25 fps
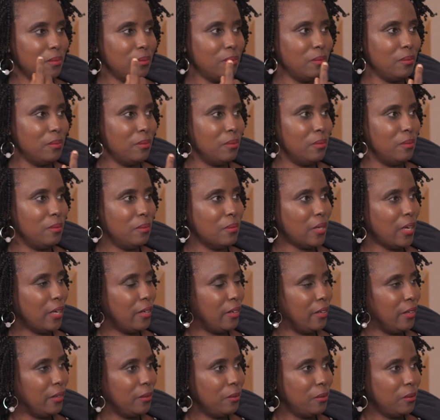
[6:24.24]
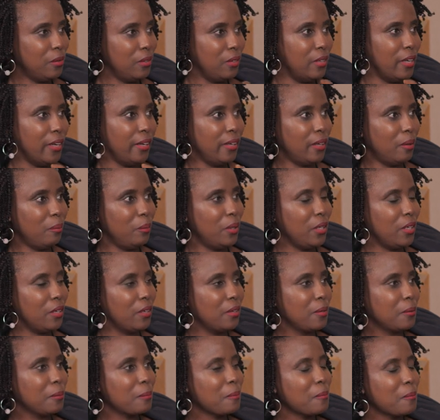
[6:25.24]
mm, unhealthy
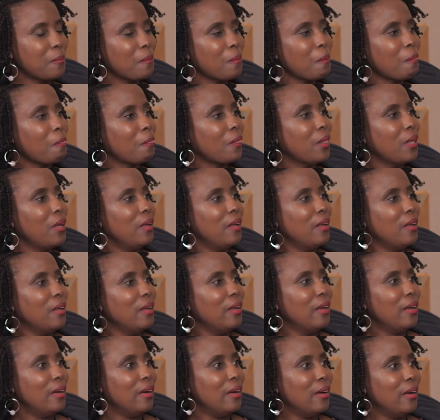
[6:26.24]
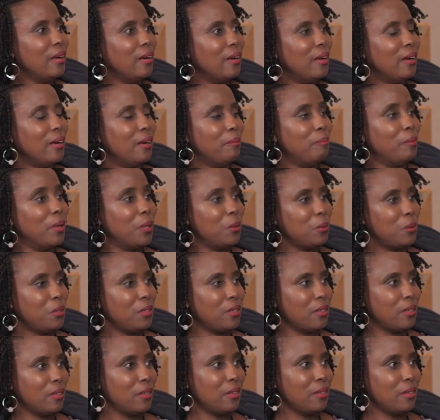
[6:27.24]
dynamics
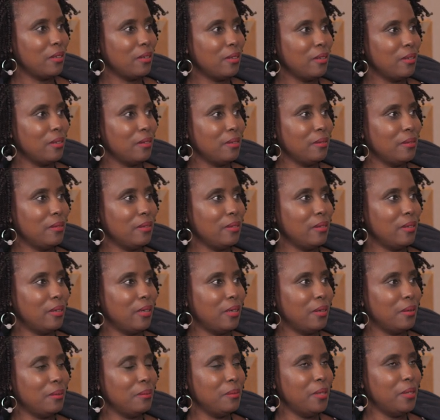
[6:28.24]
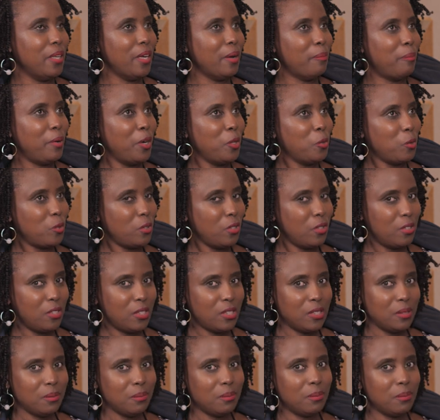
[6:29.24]
about uh, the appraisal
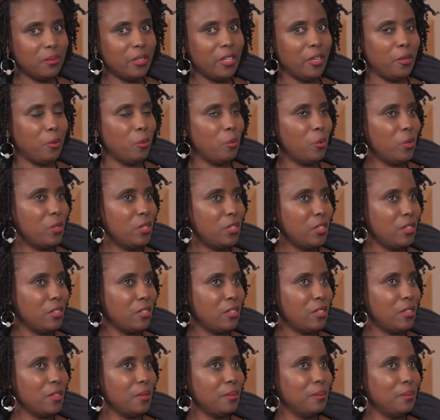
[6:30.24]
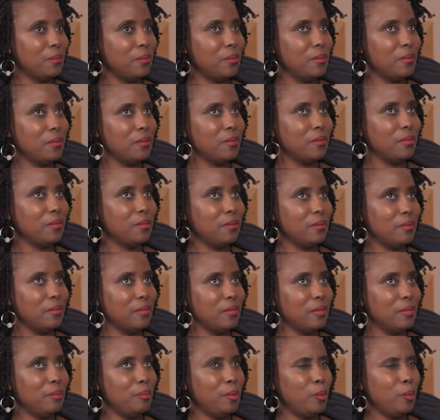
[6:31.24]
system, the reward hmm. system hmm
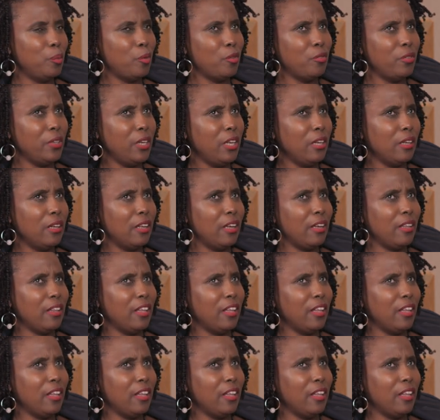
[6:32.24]
people feeling like